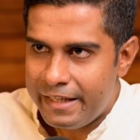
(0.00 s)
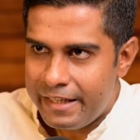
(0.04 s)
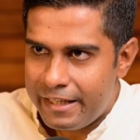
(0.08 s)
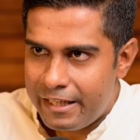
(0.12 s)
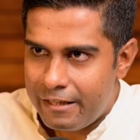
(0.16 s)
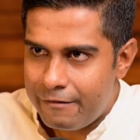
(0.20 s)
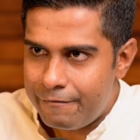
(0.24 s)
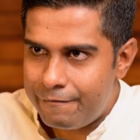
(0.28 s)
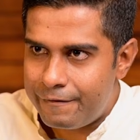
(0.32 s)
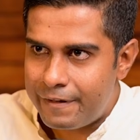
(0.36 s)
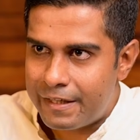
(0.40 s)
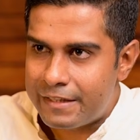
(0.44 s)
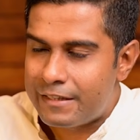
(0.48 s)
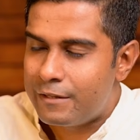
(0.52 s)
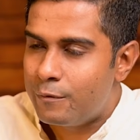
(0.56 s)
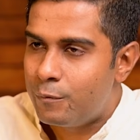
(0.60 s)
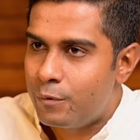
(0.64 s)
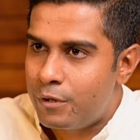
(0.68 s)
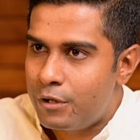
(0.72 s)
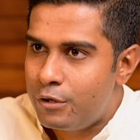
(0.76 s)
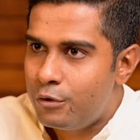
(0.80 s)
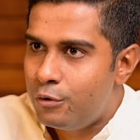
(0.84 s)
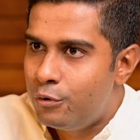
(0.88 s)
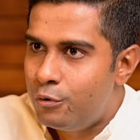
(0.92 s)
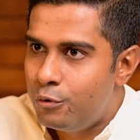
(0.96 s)
In fact, the
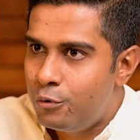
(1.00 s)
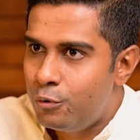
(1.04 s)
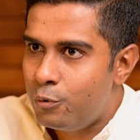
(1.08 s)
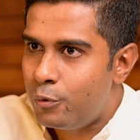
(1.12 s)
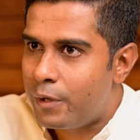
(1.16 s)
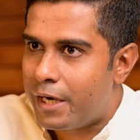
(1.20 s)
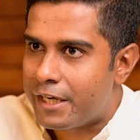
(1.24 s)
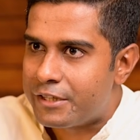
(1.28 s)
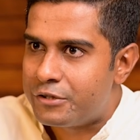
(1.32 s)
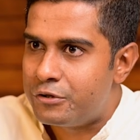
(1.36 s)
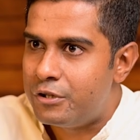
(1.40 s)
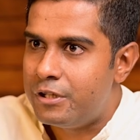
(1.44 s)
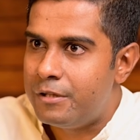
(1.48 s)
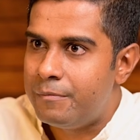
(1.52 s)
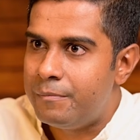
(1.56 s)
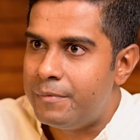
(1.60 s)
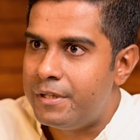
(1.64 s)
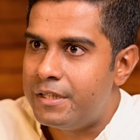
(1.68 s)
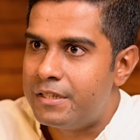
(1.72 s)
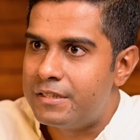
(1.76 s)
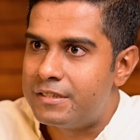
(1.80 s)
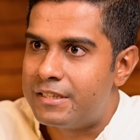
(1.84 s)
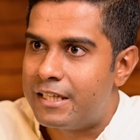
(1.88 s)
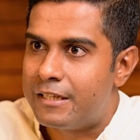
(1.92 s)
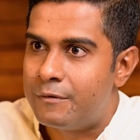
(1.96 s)
word guru actually
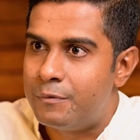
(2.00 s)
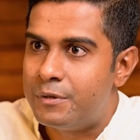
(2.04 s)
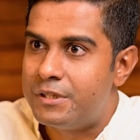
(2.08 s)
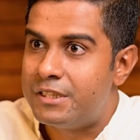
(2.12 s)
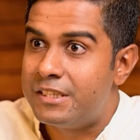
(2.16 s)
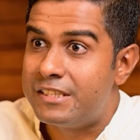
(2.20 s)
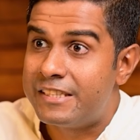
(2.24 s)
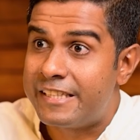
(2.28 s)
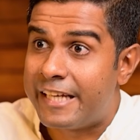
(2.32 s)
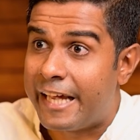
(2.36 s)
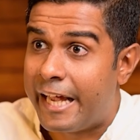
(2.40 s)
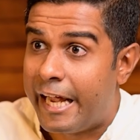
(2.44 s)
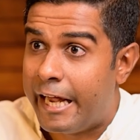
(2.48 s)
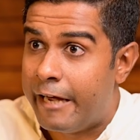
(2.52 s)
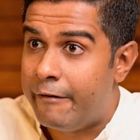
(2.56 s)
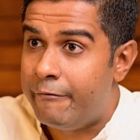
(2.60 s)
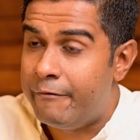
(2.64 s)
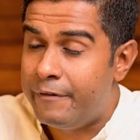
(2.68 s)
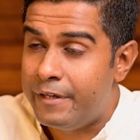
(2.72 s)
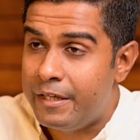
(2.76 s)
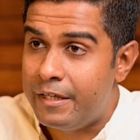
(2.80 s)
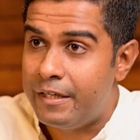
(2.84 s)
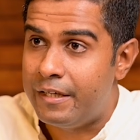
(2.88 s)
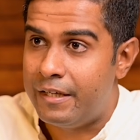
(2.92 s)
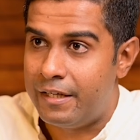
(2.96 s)
means that which is
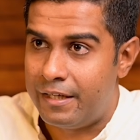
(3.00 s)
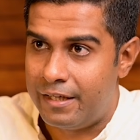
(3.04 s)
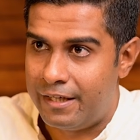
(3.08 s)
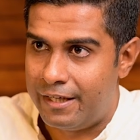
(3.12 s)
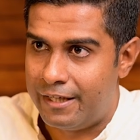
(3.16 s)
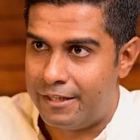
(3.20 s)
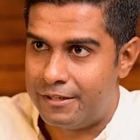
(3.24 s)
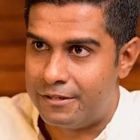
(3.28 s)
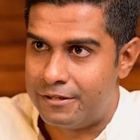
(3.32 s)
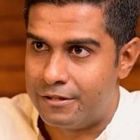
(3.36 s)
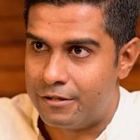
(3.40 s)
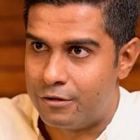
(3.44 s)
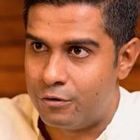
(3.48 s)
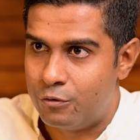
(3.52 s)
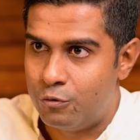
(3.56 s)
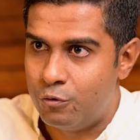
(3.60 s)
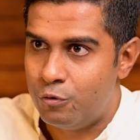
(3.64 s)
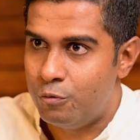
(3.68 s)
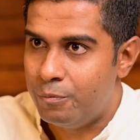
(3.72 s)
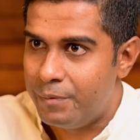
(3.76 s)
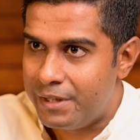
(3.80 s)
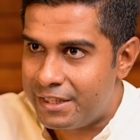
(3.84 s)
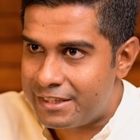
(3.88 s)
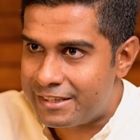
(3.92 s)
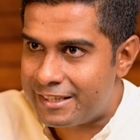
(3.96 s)
heavy in nature.
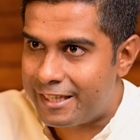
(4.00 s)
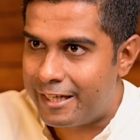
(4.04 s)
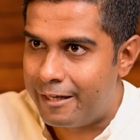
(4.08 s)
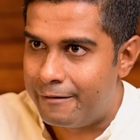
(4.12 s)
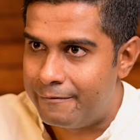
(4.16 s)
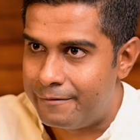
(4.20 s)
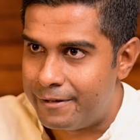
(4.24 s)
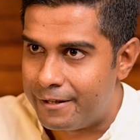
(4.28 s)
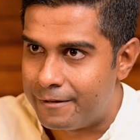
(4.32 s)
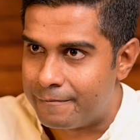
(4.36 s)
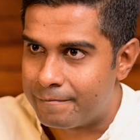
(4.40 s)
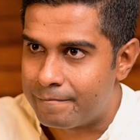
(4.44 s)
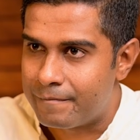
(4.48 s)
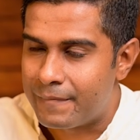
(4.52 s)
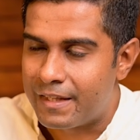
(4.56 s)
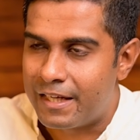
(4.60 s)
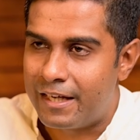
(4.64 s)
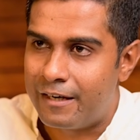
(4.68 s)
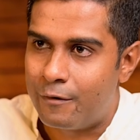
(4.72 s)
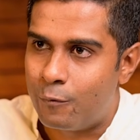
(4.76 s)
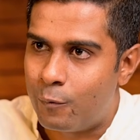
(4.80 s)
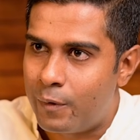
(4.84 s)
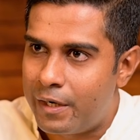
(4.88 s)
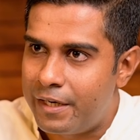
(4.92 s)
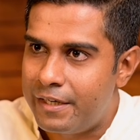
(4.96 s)
Guru means heavy.
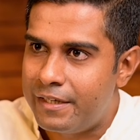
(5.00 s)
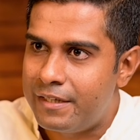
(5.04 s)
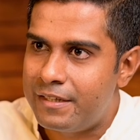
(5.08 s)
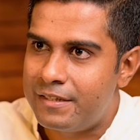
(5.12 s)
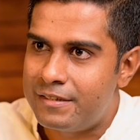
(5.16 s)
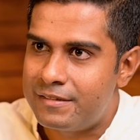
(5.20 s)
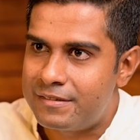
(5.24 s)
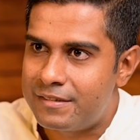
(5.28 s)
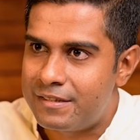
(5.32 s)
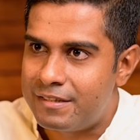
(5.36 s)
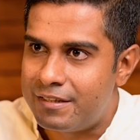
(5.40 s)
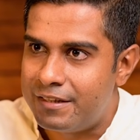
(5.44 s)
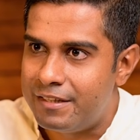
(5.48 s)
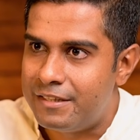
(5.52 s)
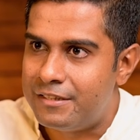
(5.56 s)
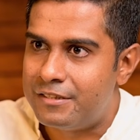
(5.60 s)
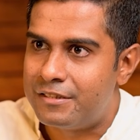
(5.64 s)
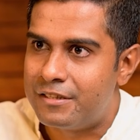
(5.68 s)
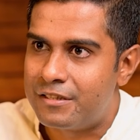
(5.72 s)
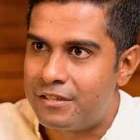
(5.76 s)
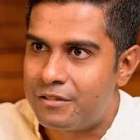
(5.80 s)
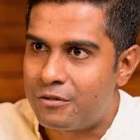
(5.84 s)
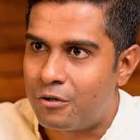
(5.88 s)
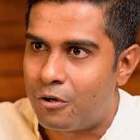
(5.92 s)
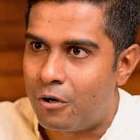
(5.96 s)
And why is a
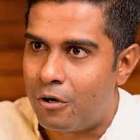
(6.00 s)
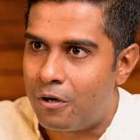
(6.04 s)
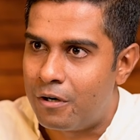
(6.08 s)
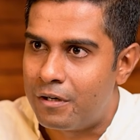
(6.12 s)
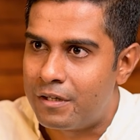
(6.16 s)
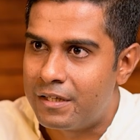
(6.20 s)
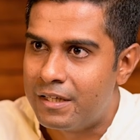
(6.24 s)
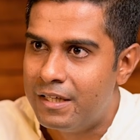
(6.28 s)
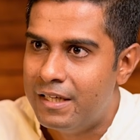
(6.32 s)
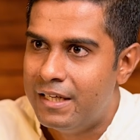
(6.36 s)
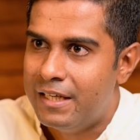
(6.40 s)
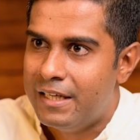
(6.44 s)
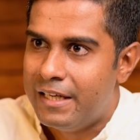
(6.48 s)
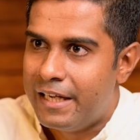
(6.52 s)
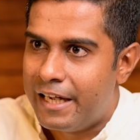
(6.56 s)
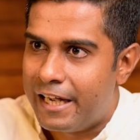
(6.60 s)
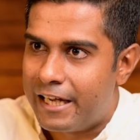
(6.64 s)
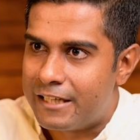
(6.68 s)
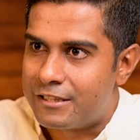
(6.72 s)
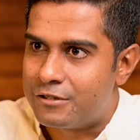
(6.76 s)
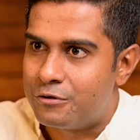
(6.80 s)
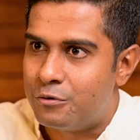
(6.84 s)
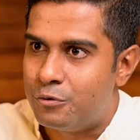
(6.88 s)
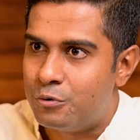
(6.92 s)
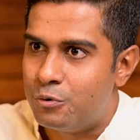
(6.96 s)
teacher called
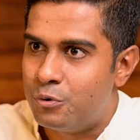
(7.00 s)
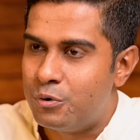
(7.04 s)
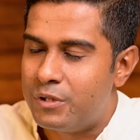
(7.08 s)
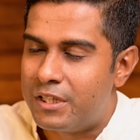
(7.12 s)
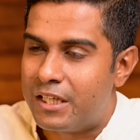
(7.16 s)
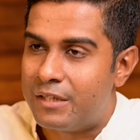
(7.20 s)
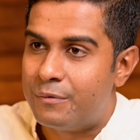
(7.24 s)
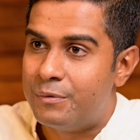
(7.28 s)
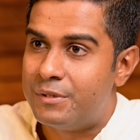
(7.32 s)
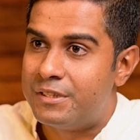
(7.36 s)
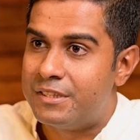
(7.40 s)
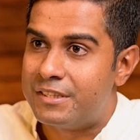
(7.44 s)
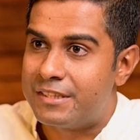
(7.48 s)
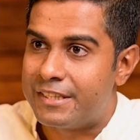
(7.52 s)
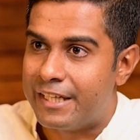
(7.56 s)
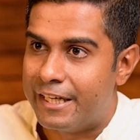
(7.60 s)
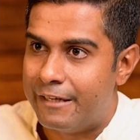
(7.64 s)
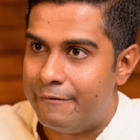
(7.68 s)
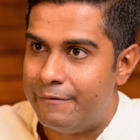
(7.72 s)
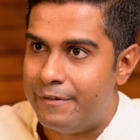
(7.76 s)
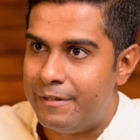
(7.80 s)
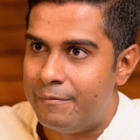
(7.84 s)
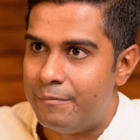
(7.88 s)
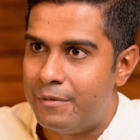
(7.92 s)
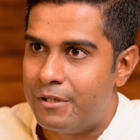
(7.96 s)
as guru, that which is
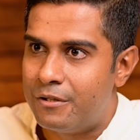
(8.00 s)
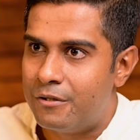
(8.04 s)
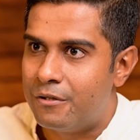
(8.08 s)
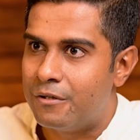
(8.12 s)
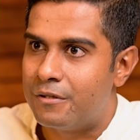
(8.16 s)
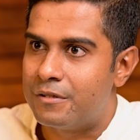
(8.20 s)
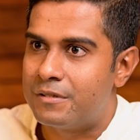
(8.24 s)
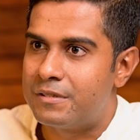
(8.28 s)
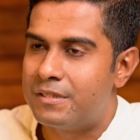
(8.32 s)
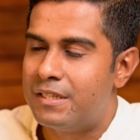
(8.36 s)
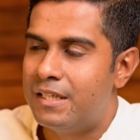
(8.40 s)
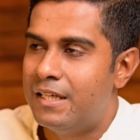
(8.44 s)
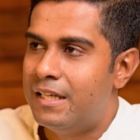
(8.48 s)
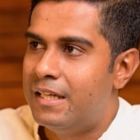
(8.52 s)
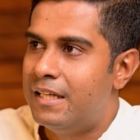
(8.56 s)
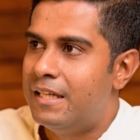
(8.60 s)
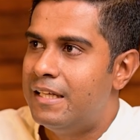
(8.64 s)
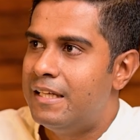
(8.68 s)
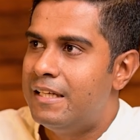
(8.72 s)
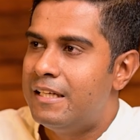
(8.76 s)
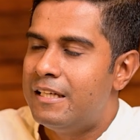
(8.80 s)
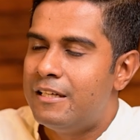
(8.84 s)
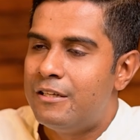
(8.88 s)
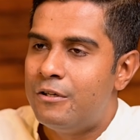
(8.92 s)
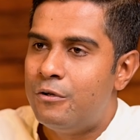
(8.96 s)
heavy? Because
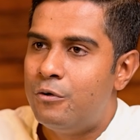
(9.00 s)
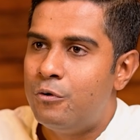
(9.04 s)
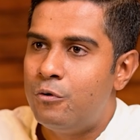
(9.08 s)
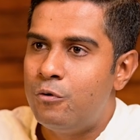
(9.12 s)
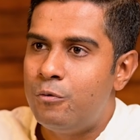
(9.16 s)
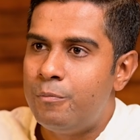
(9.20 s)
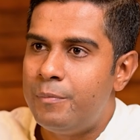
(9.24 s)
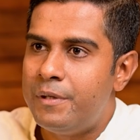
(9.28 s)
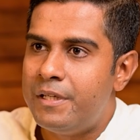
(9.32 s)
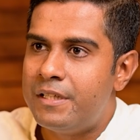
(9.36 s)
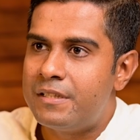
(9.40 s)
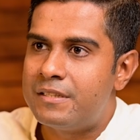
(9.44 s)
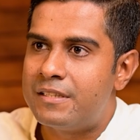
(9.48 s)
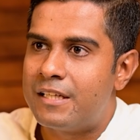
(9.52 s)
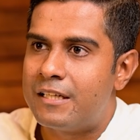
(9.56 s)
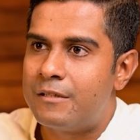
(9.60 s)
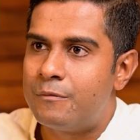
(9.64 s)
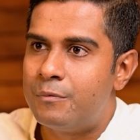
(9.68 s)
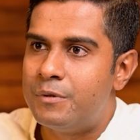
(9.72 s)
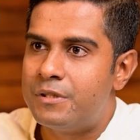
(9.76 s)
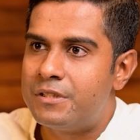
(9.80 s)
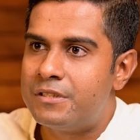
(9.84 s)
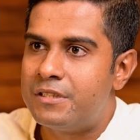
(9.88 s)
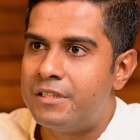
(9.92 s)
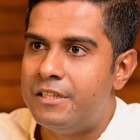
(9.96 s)
guru means that
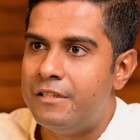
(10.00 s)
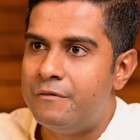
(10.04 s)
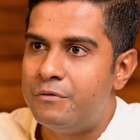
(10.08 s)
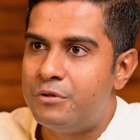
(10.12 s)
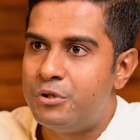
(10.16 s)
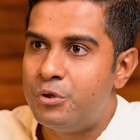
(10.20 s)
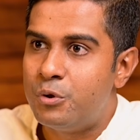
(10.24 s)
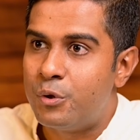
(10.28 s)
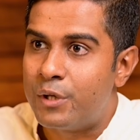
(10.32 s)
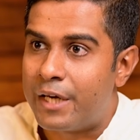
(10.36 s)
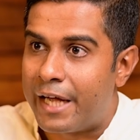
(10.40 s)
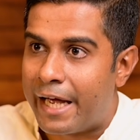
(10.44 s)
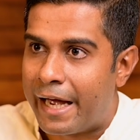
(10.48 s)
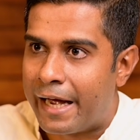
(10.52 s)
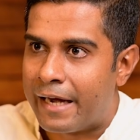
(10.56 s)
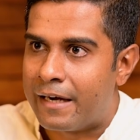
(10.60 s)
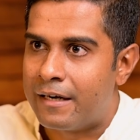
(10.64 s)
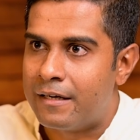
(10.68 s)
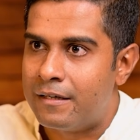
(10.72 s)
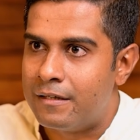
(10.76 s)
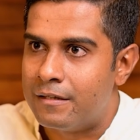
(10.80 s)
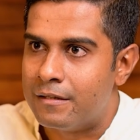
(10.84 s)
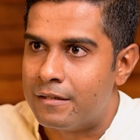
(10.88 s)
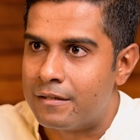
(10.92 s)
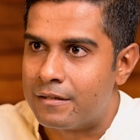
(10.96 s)
which gives you an
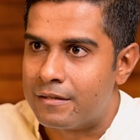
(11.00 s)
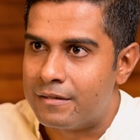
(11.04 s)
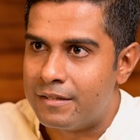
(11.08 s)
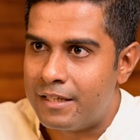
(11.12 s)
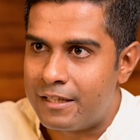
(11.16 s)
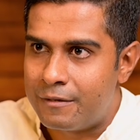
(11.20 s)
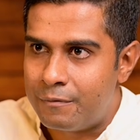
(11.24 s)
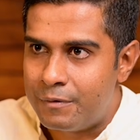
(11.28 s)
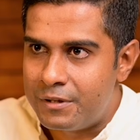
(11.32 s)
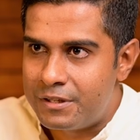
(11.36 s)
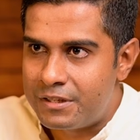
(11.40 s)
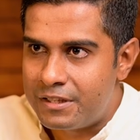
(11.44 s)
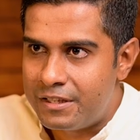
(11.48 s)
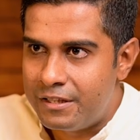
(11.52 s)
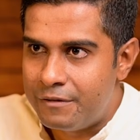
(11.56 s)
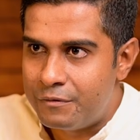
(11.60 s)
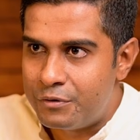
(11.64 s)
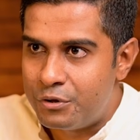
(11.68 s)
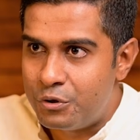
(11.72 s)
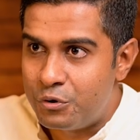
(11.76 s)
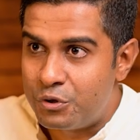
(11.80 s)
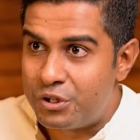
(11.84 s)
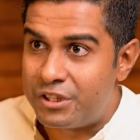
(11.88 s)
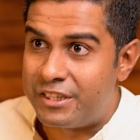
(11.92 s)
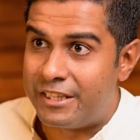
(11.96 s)
anchor, that which
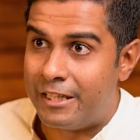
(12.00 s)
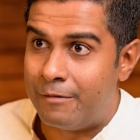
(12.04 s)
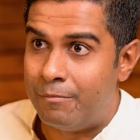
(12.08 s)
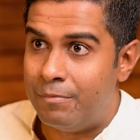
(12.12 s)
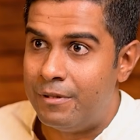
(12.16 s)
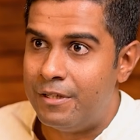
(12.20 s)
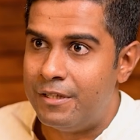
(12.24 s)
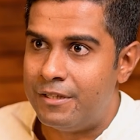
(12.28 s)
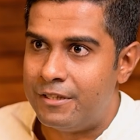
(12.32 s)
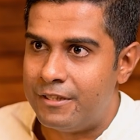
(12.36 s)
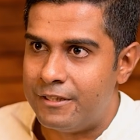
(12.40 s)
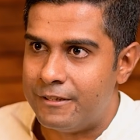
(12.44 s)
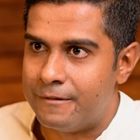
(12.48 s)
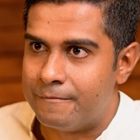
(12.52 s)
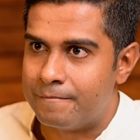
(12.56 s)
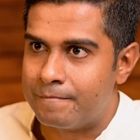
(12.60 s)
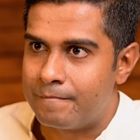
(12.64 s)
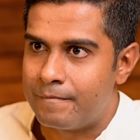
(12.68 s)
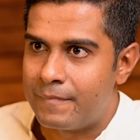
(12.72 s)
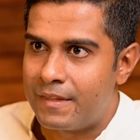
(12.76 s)
gives you stability.